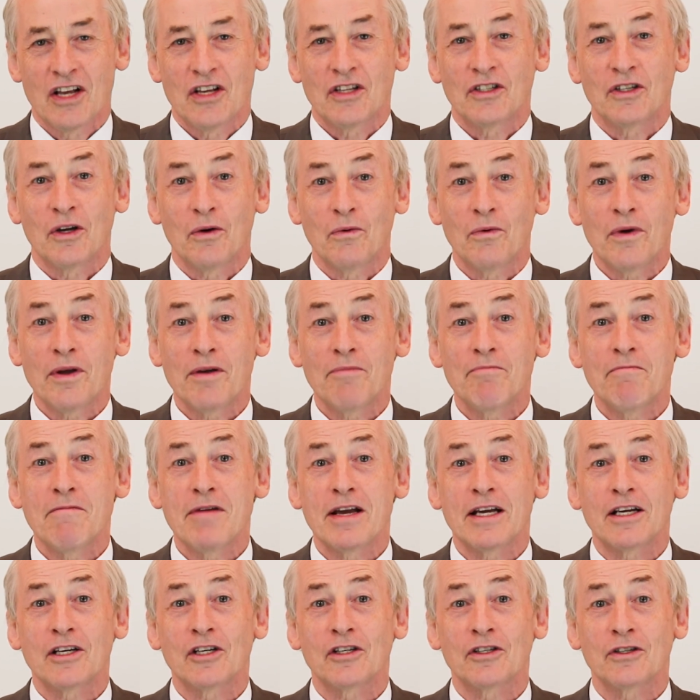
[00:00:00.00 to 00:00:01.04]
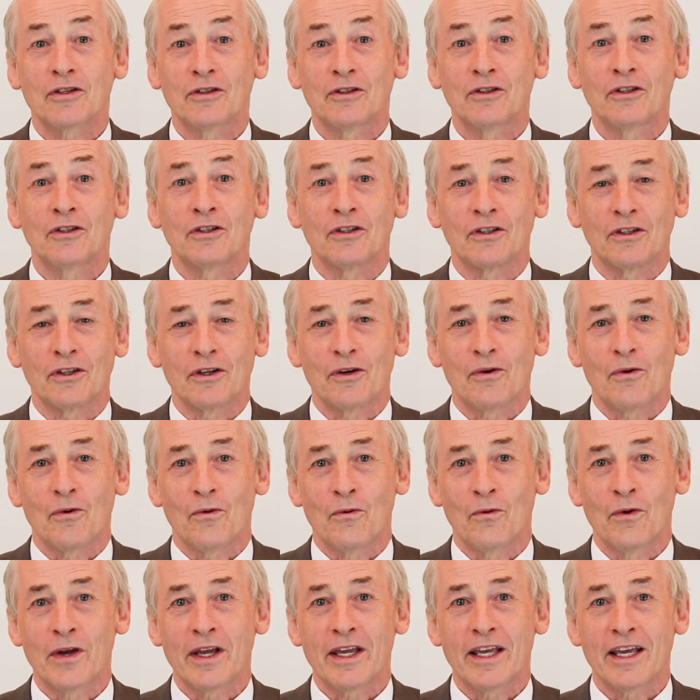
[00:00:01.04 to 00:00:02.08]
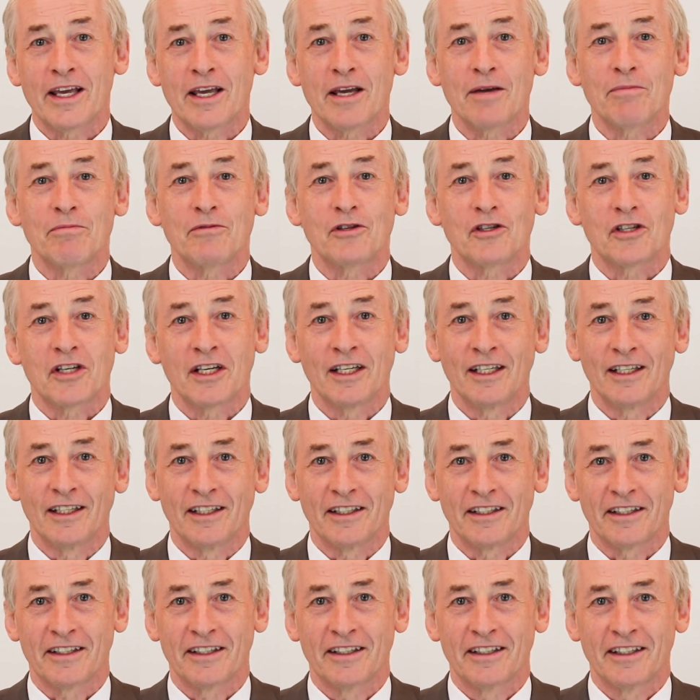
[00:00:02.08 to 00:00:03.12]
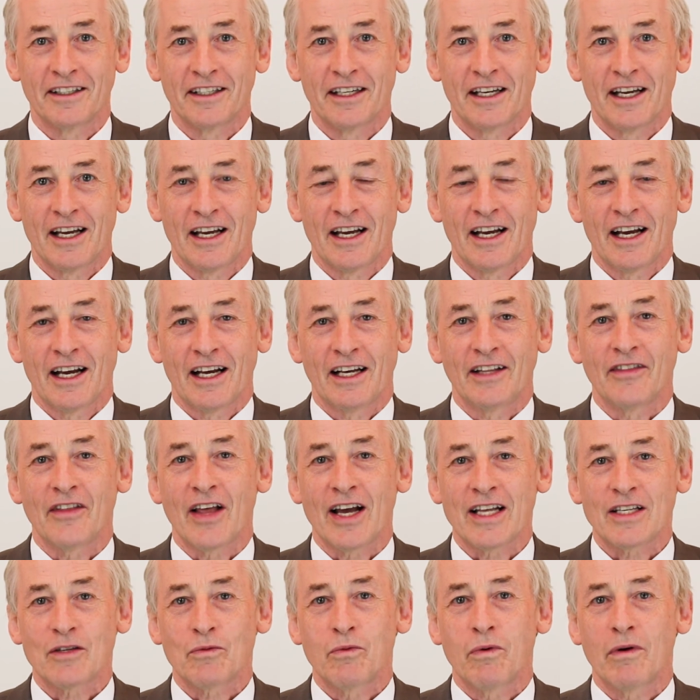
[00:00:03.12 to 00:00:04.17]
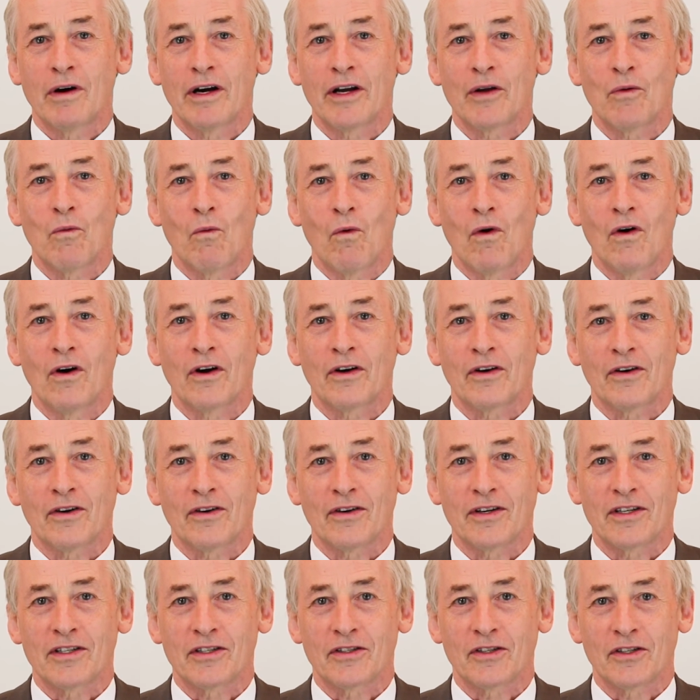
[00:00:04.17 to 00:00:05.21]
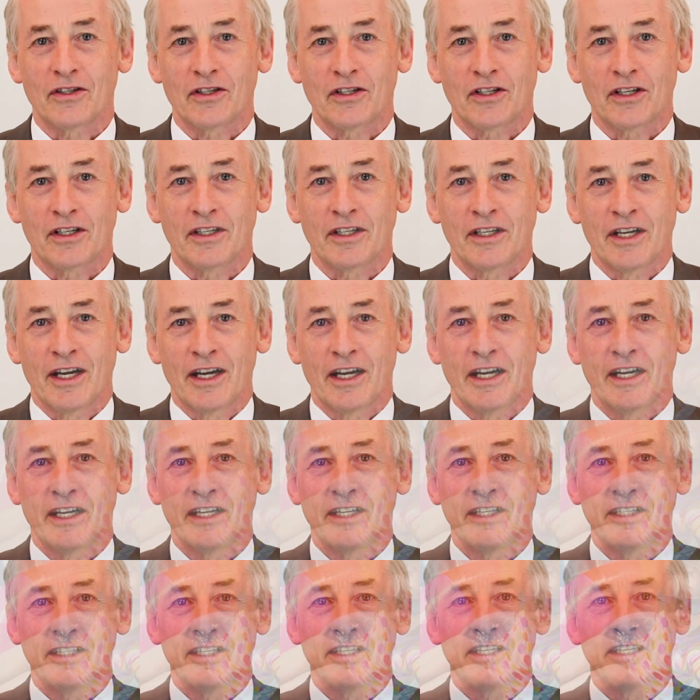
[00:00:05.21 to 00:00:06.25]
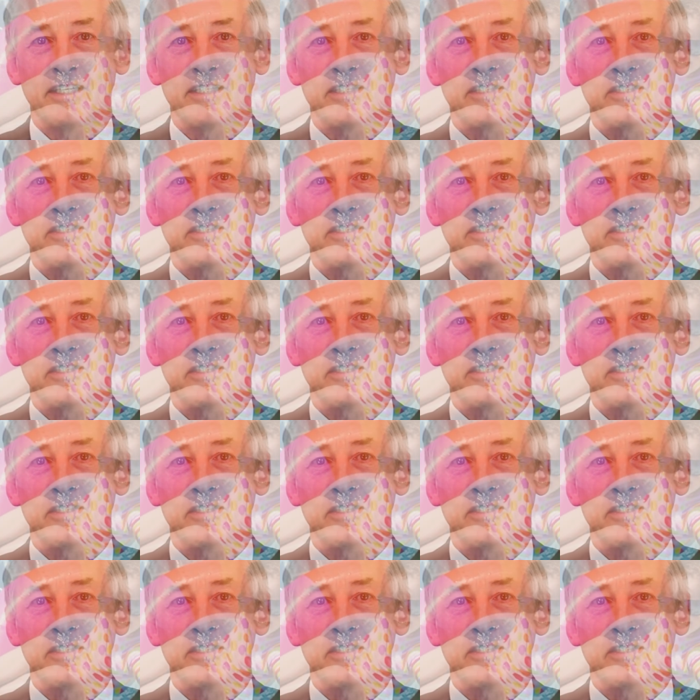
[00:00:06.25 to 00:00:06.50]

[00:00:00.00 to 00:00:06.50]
So we make sure we keep chilled. And that's why water is such a, a, a